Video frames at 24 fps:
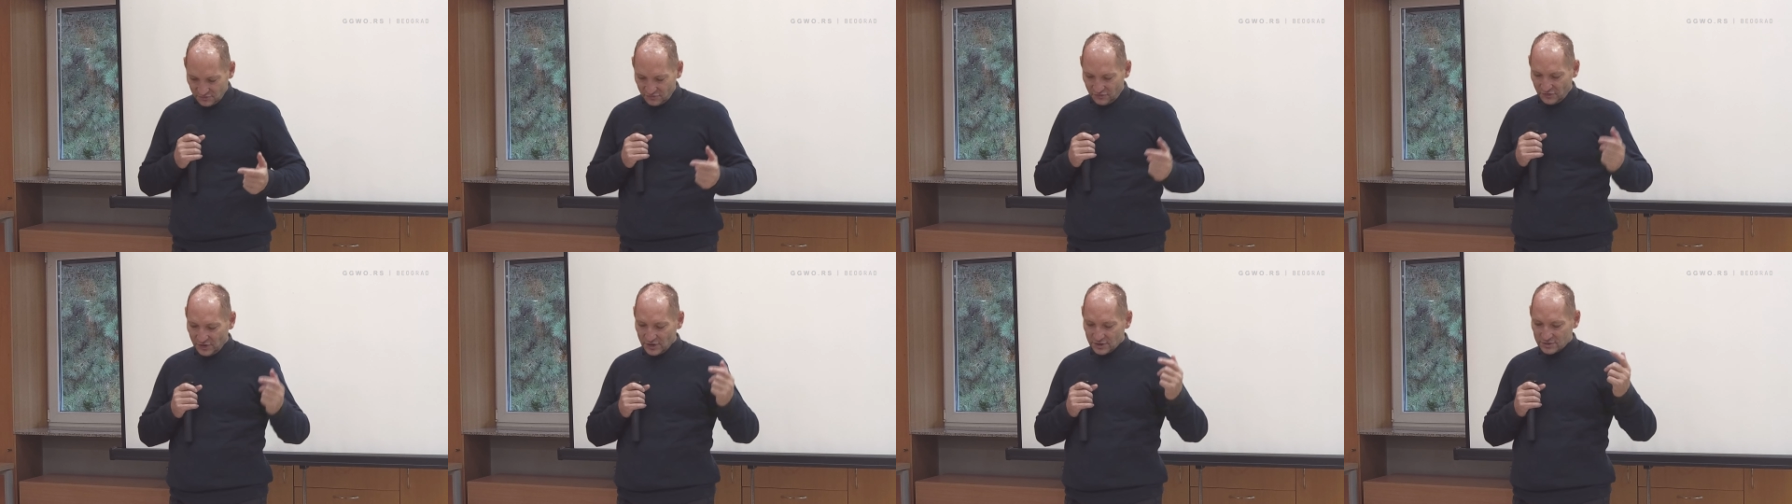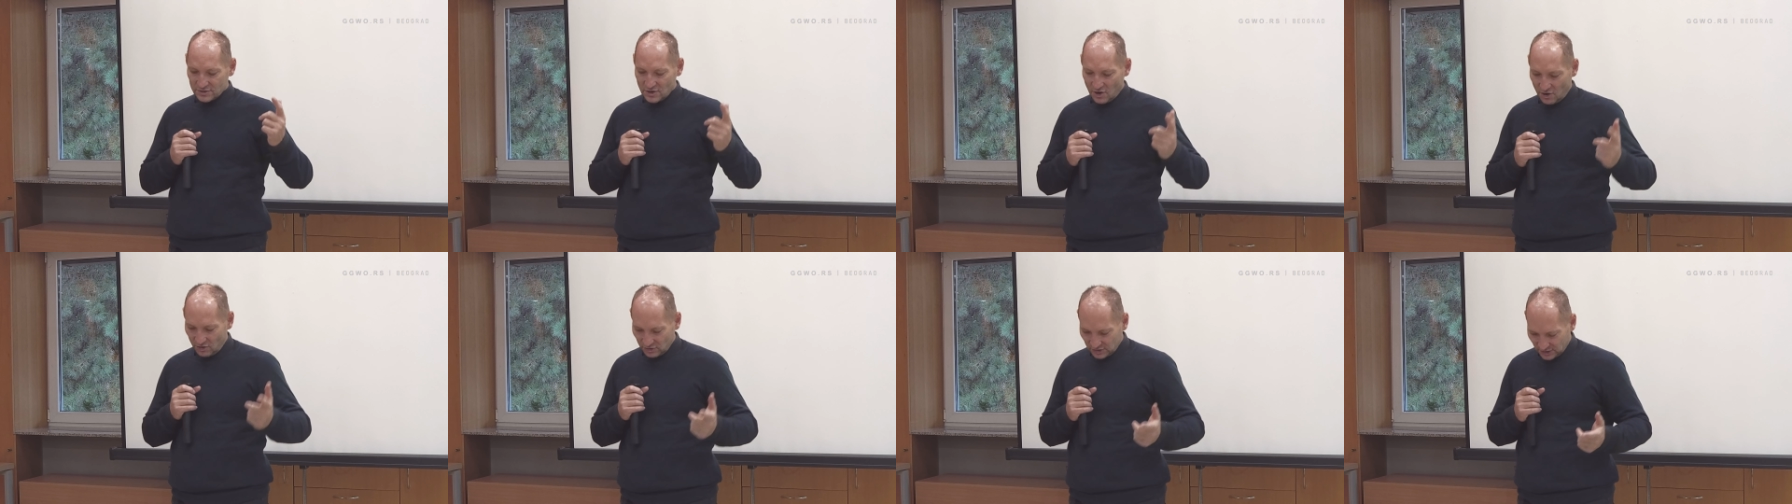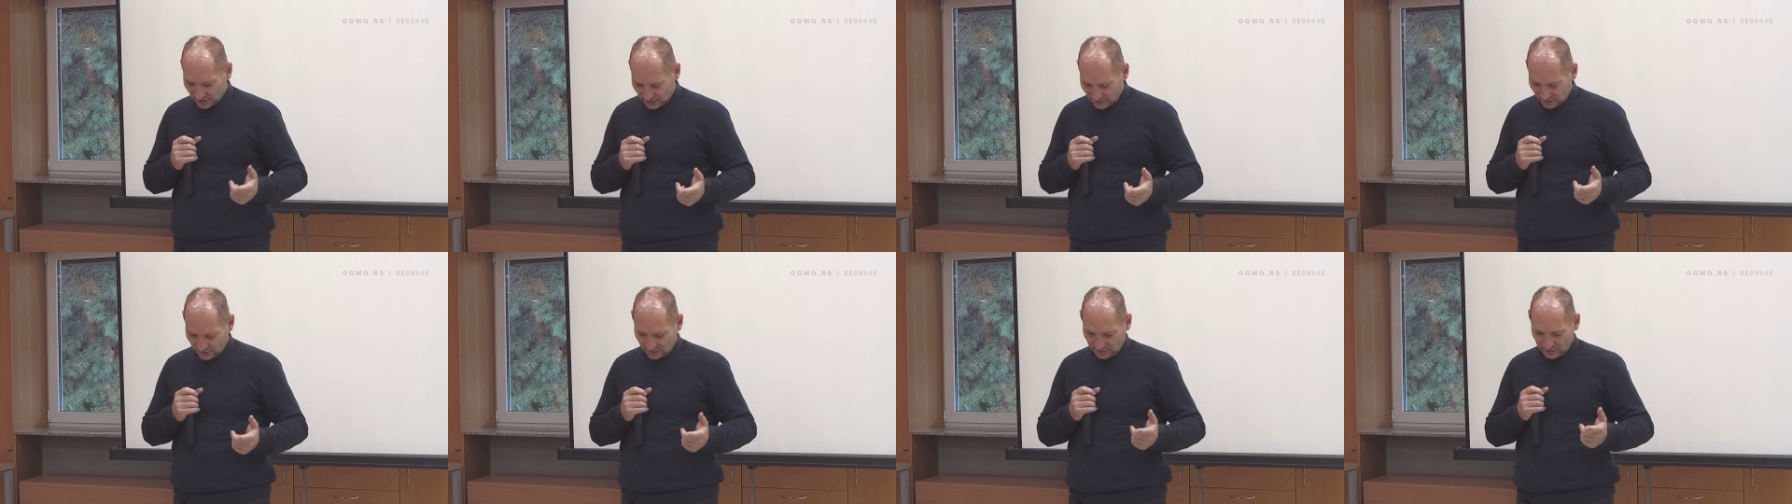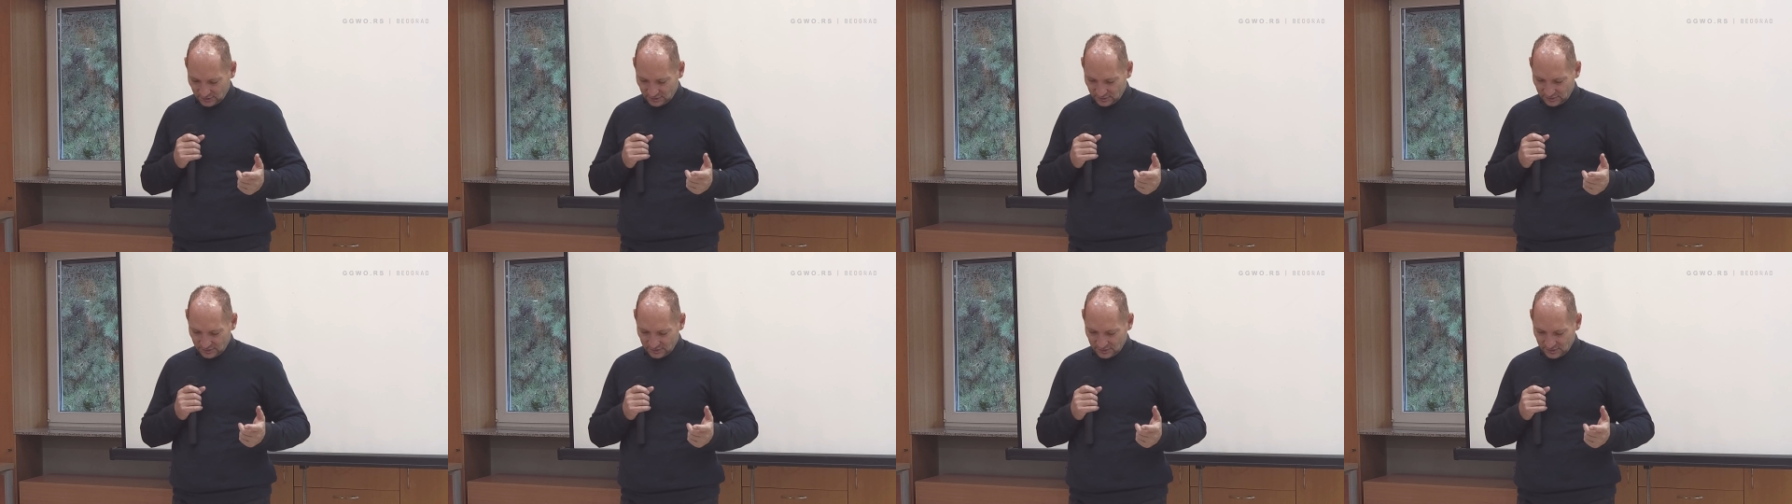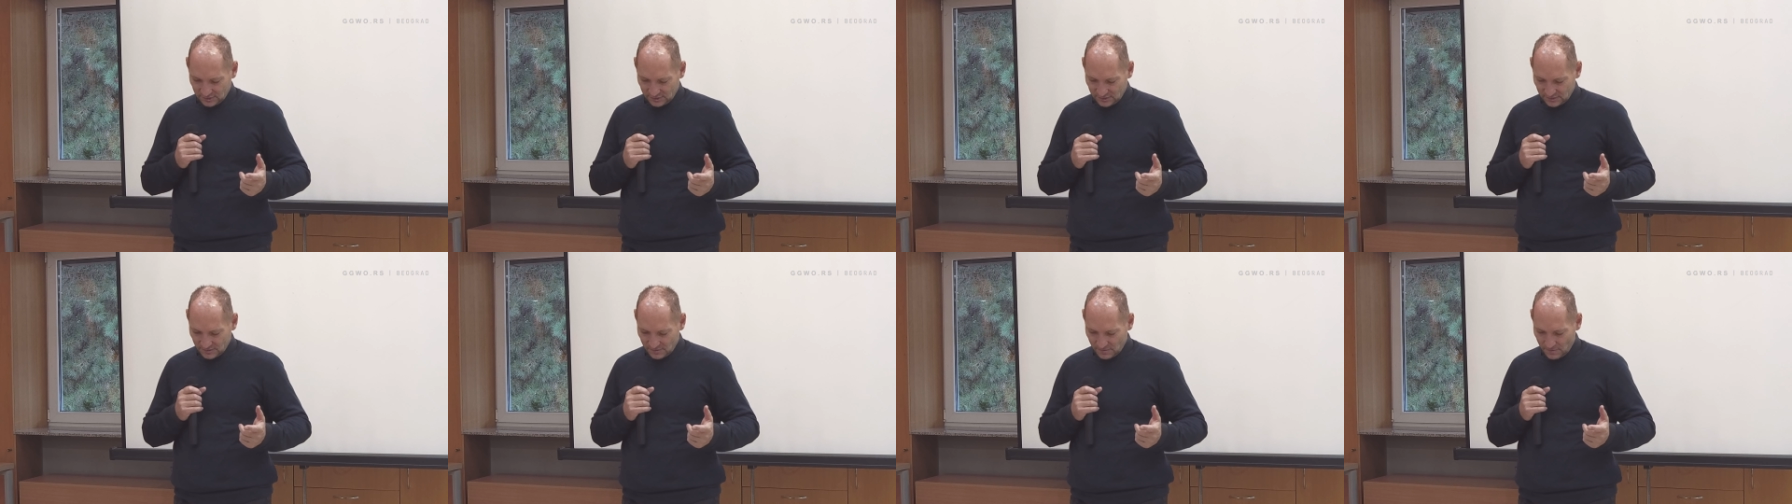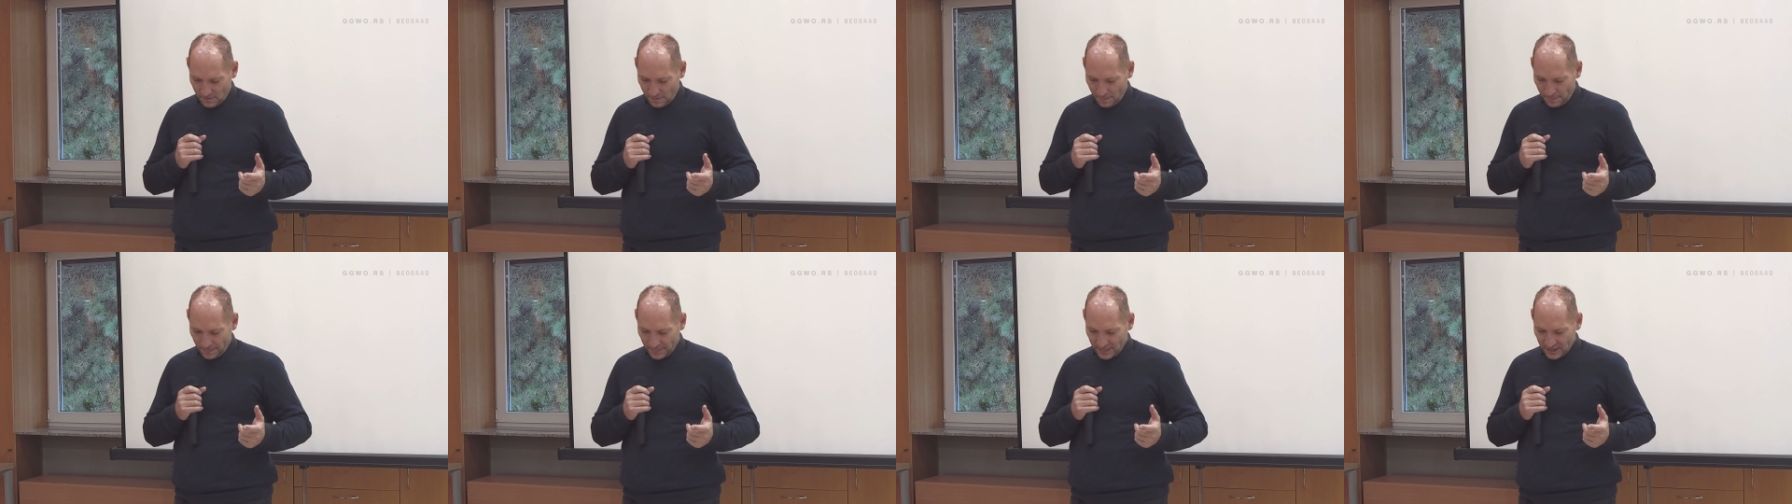Fear not,
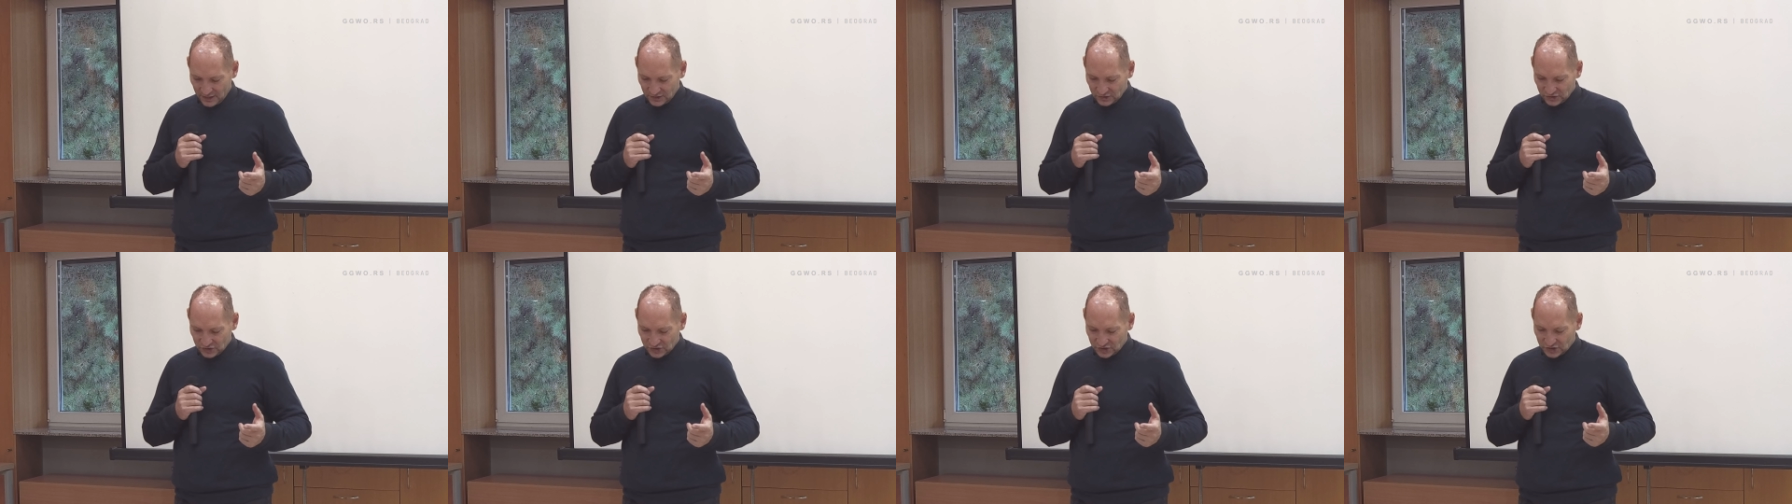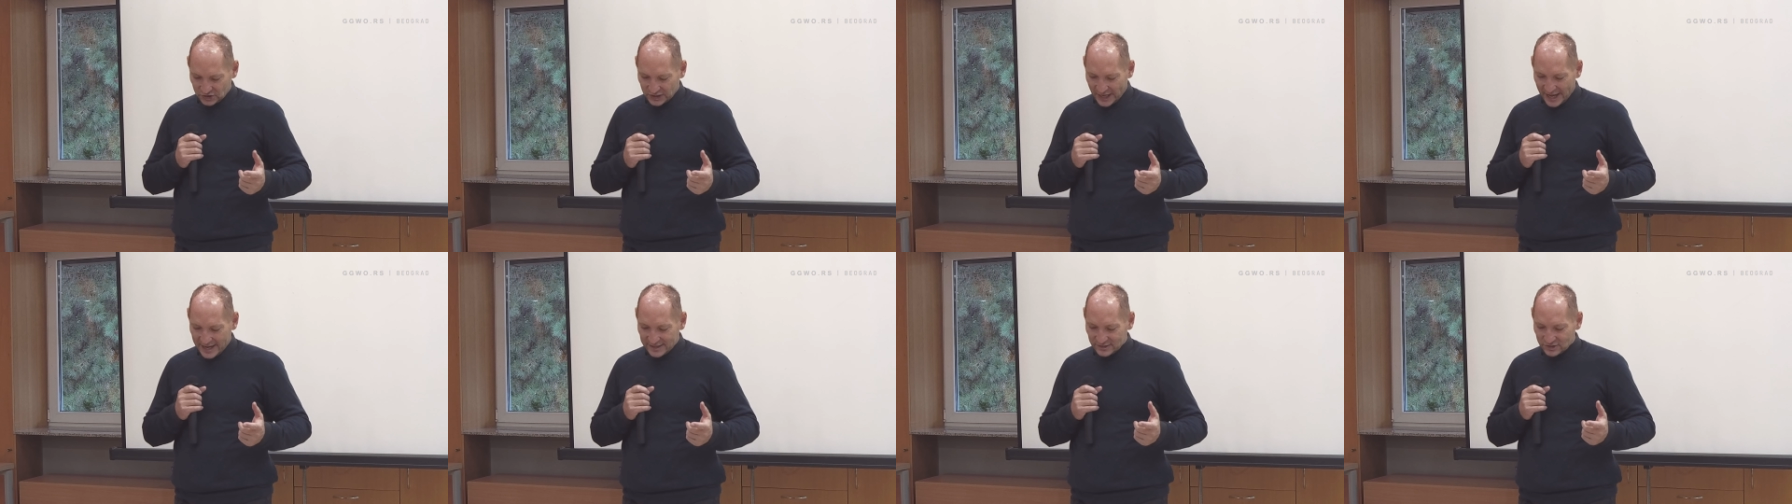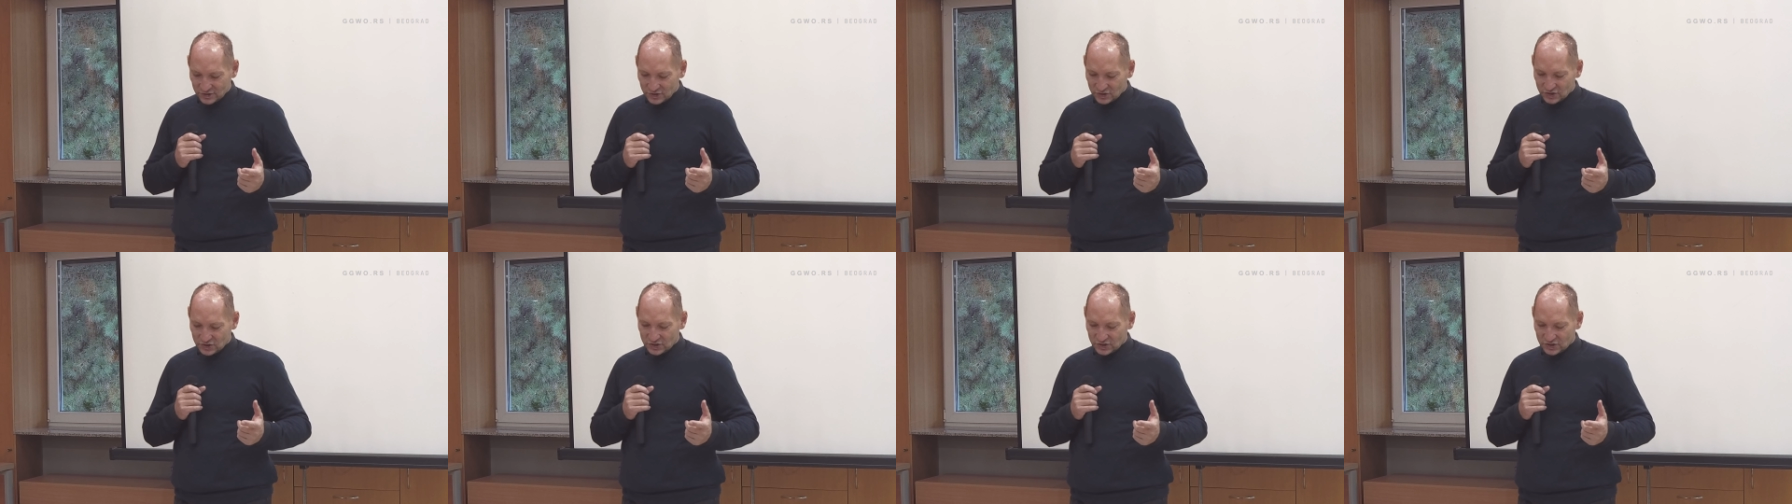stand